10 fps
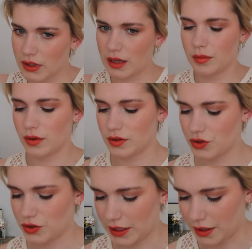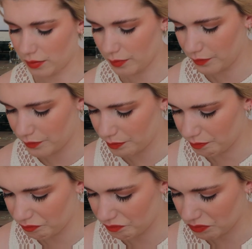I'm going to try it.
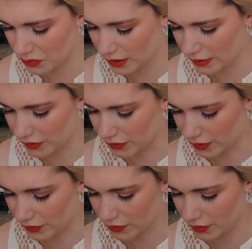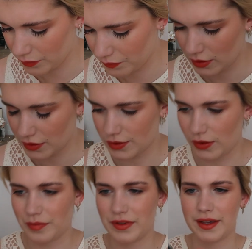Yes, it is. So
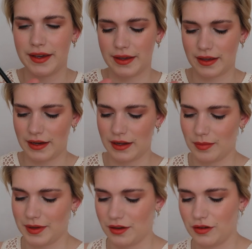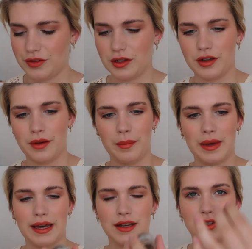I'm taking a little bit of the
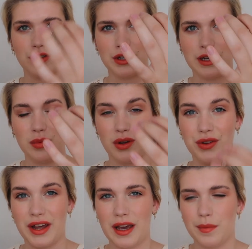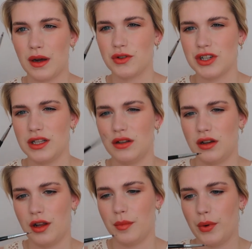MAC Dirty Blonde Eyebrow Gel
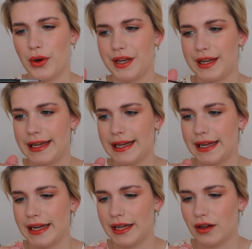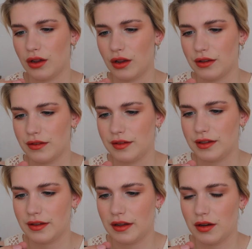on a pointy little
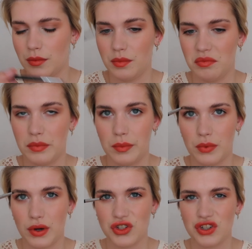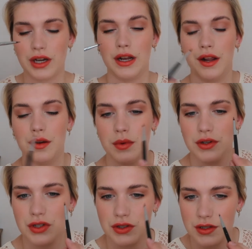detailer brush, eyeliner
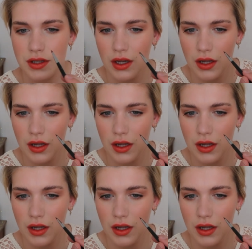brush, and just